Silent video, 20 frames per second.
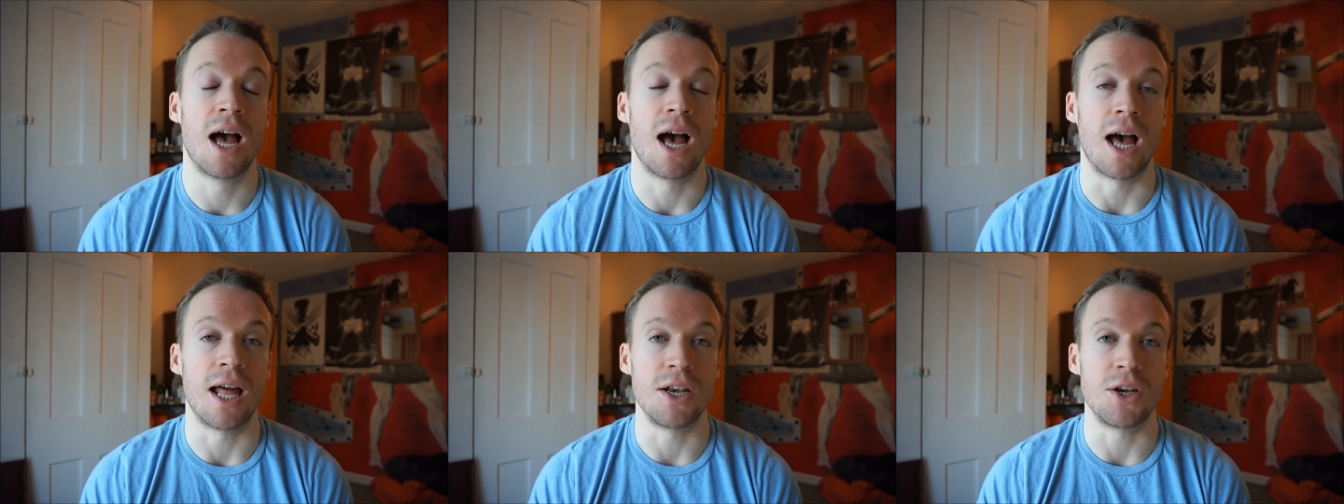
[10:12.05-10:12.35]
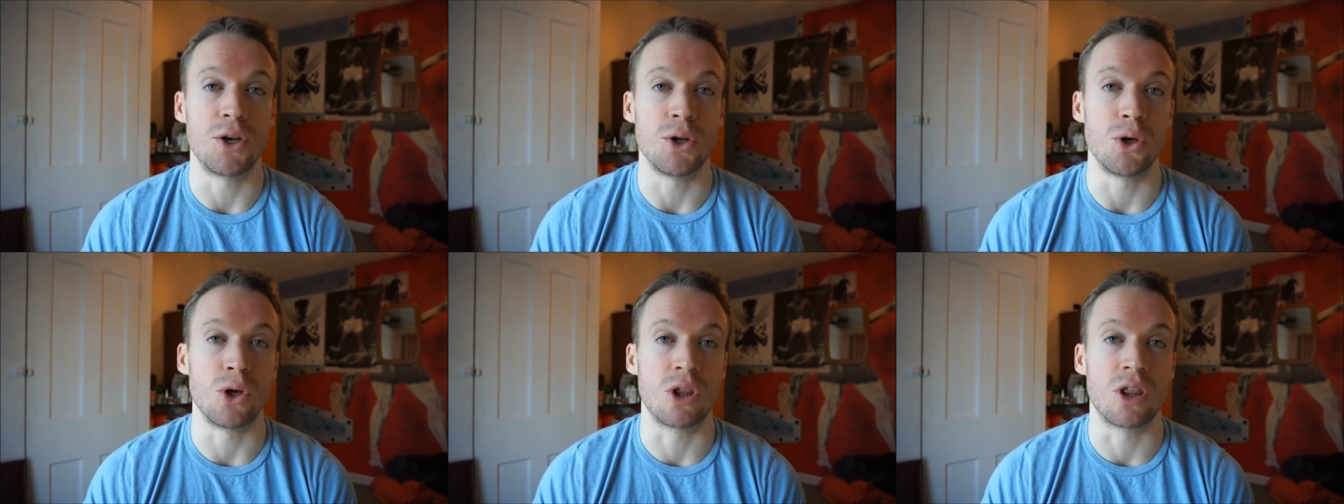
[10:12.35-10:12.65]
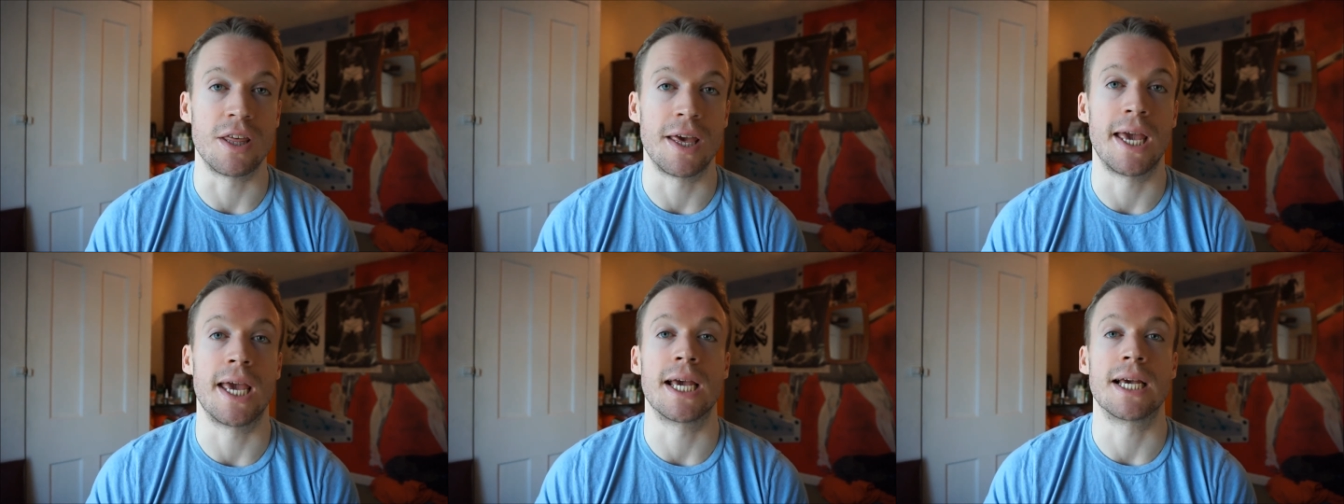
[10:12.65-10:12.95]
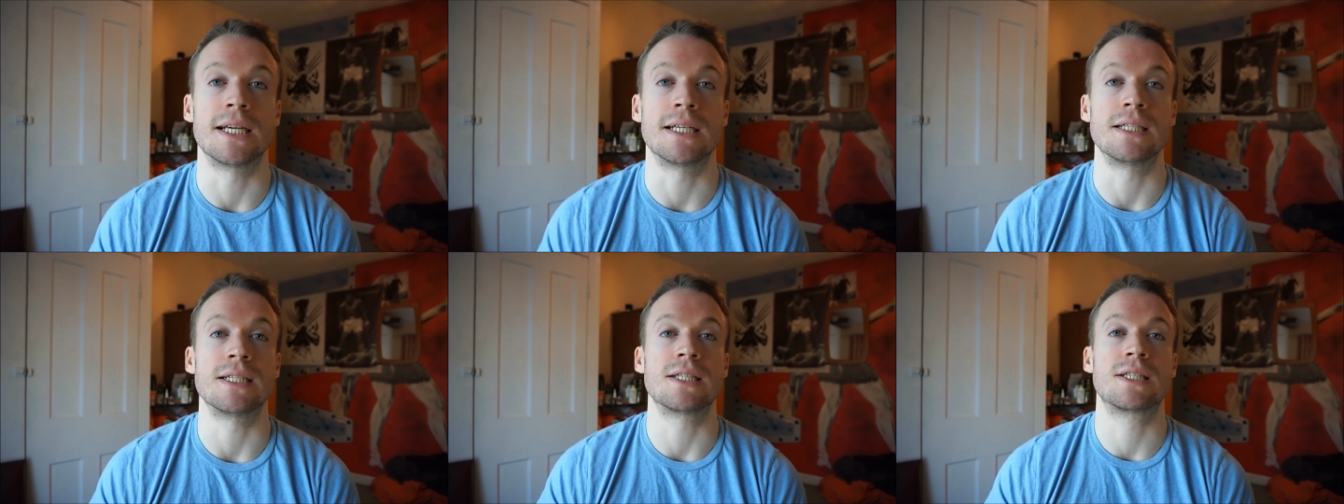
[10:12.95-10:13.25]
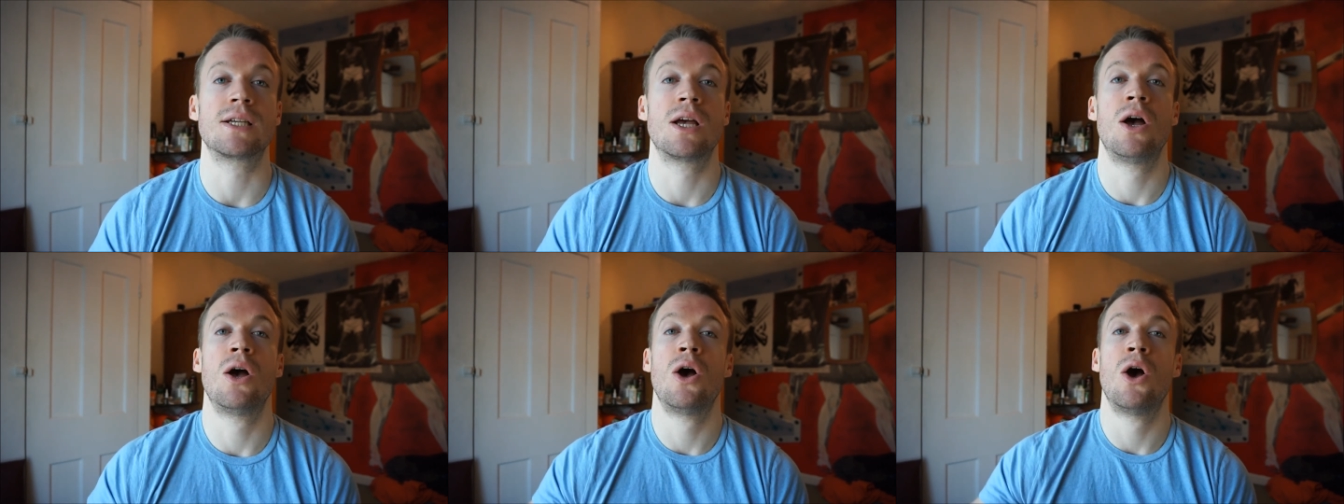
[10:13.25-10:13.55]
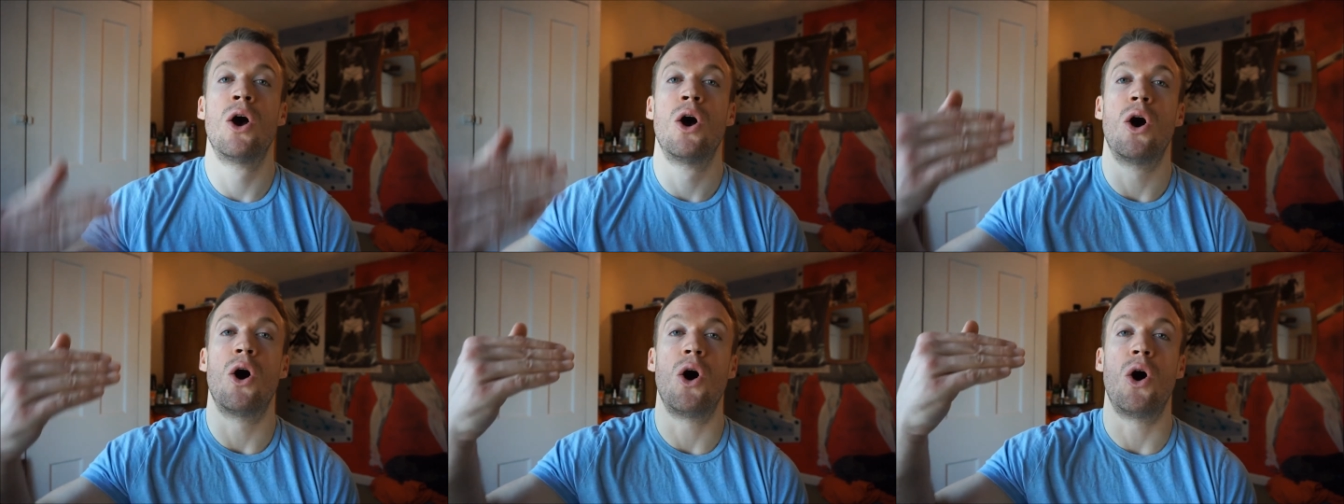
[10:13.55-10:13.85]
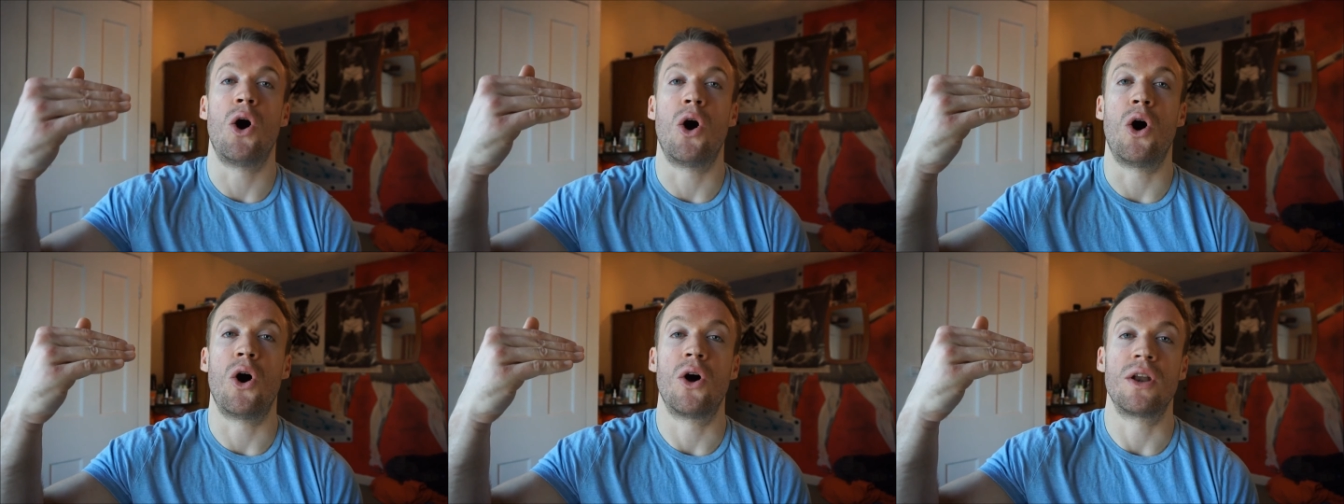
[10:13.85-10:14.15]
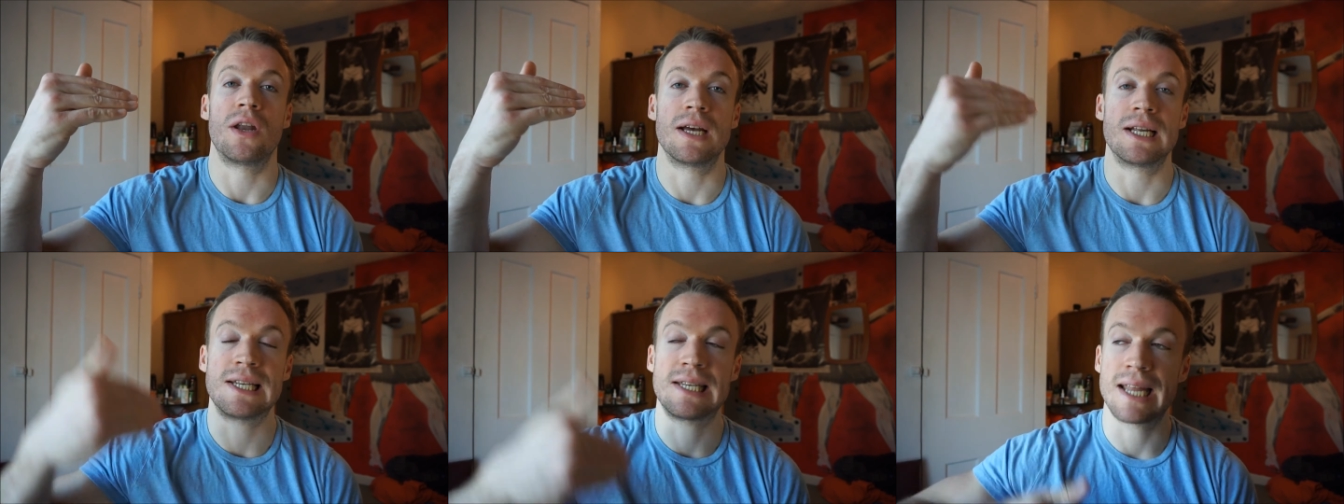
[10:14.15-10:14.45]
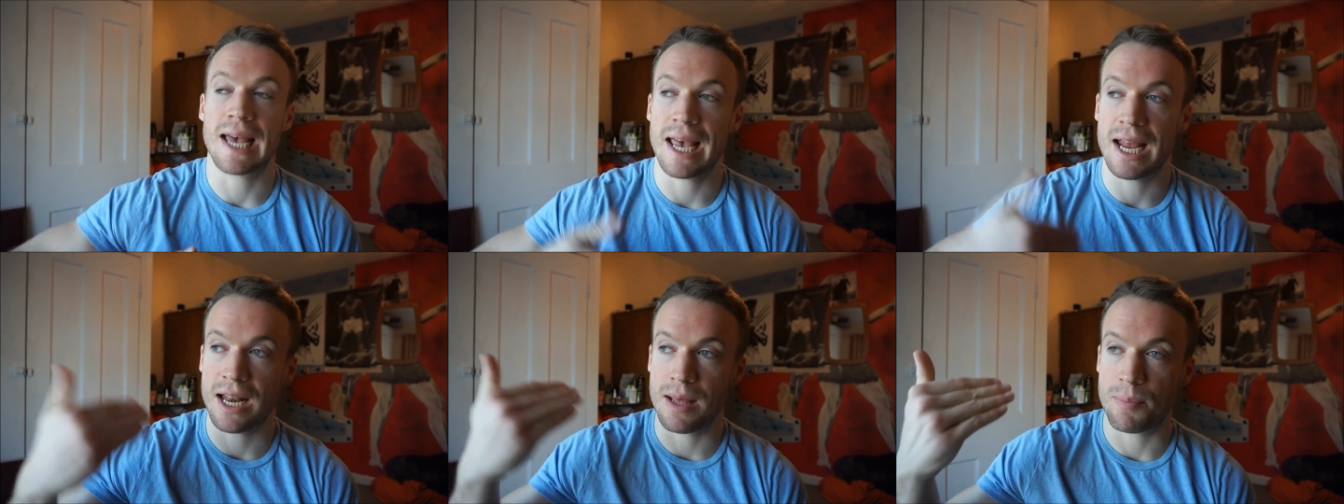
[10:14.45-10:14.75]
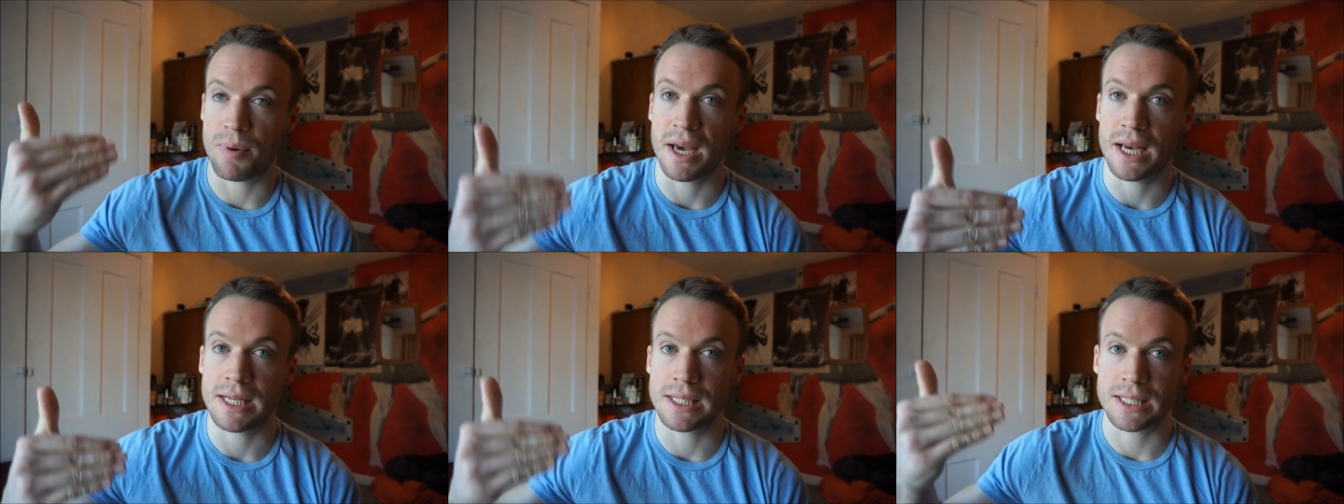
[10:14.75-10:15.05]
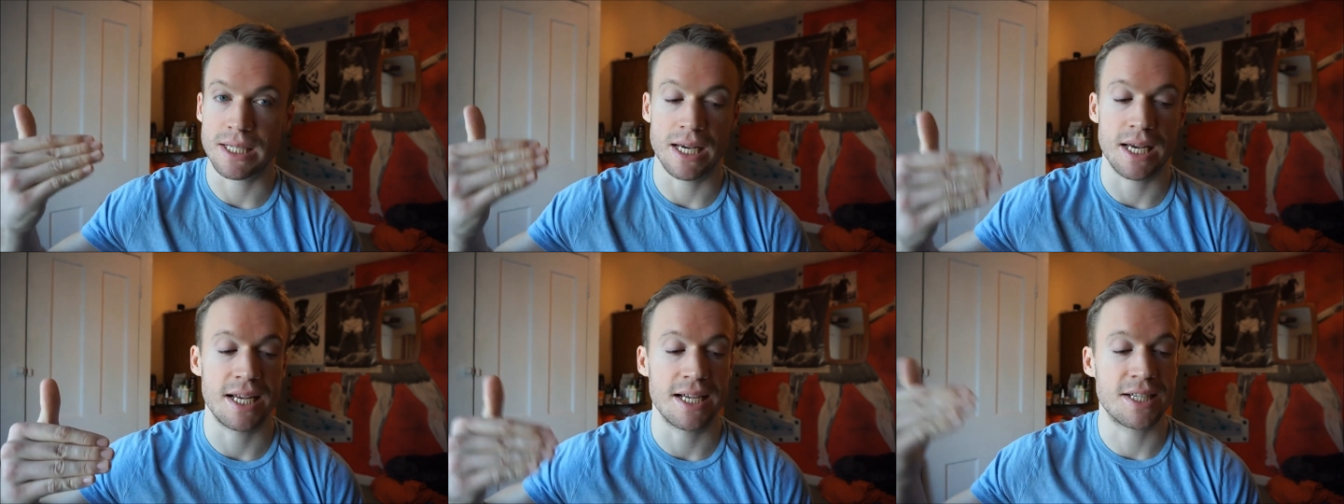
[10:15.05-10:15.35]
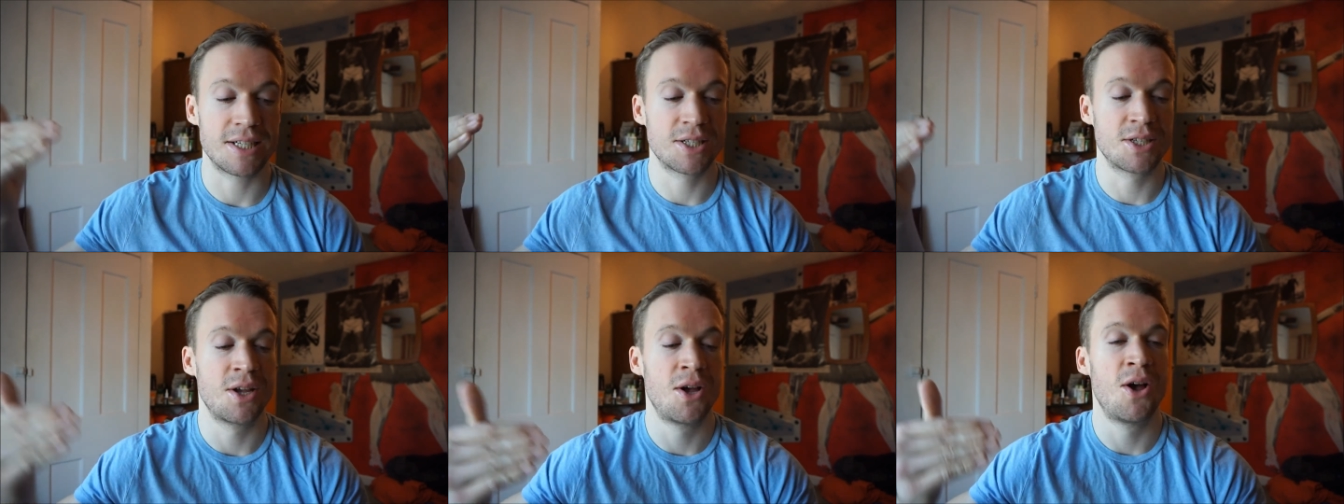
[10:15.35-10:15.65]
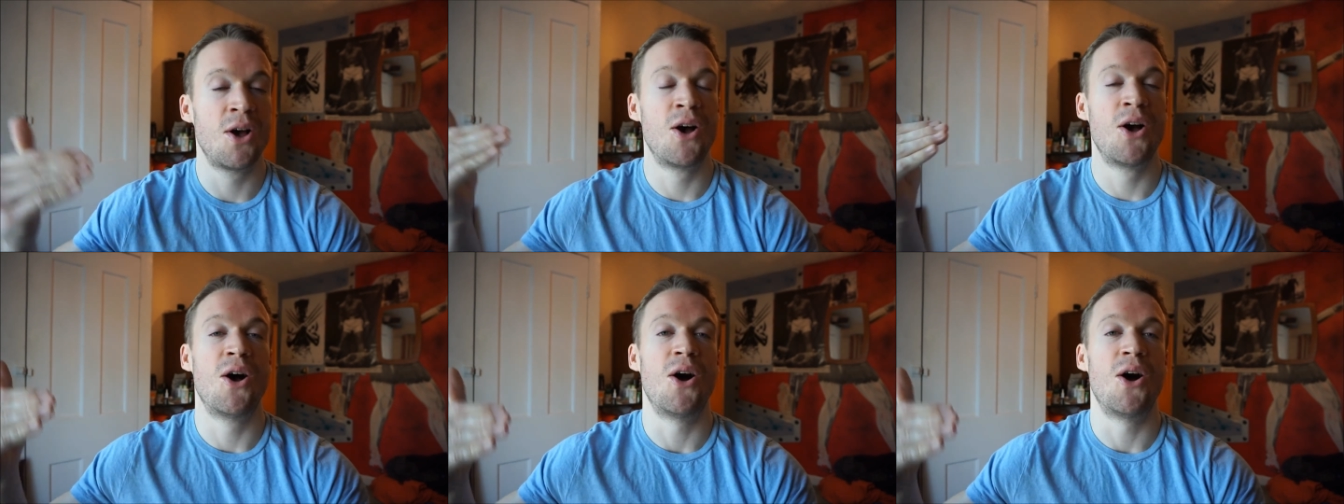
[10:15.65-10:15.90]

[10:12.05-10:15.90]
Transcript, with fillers: and do things on a daily basis,